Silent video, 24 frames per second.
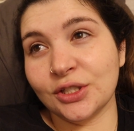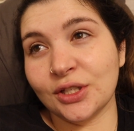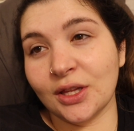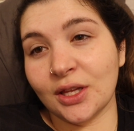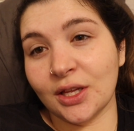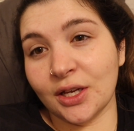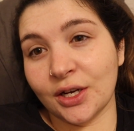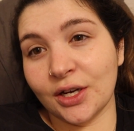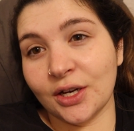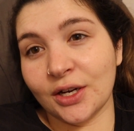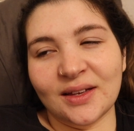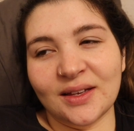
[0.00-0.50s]

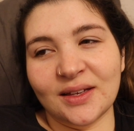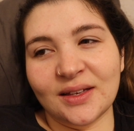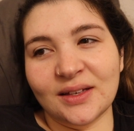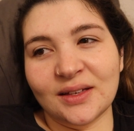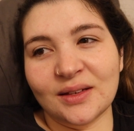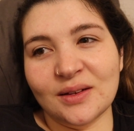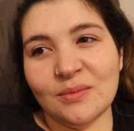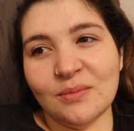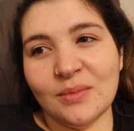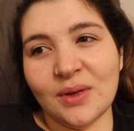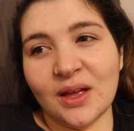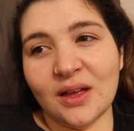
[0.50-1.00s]
there. I
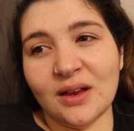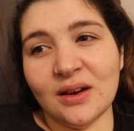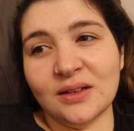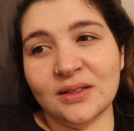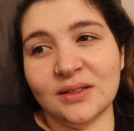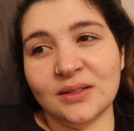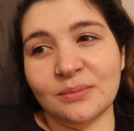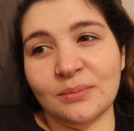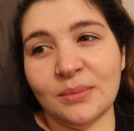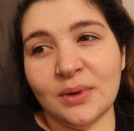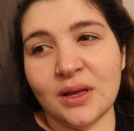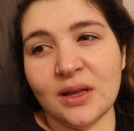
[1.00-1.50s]
am headed
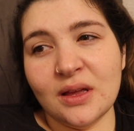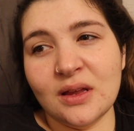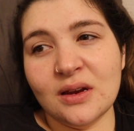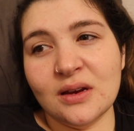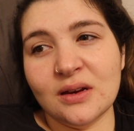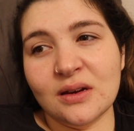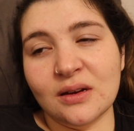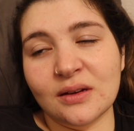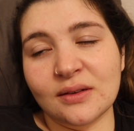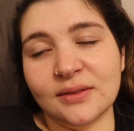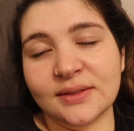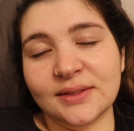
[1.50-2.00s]
to bed
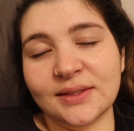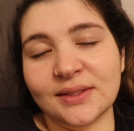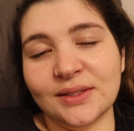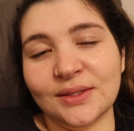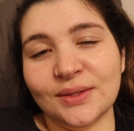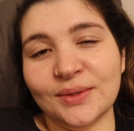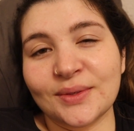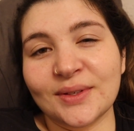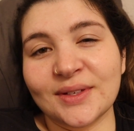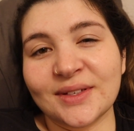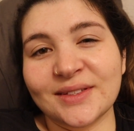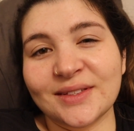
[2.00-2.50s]
and I'll see
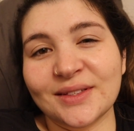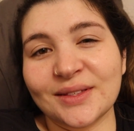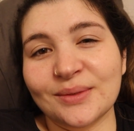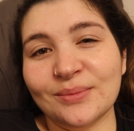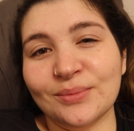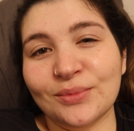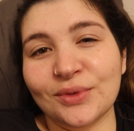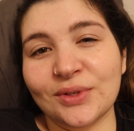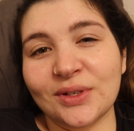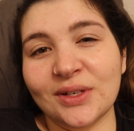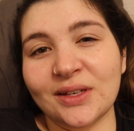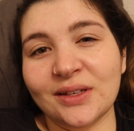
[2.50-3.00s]
you guys in the
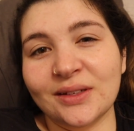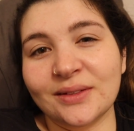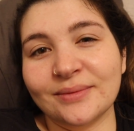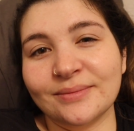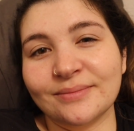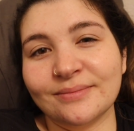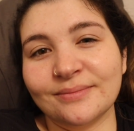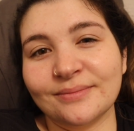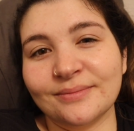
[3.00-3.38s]
morning.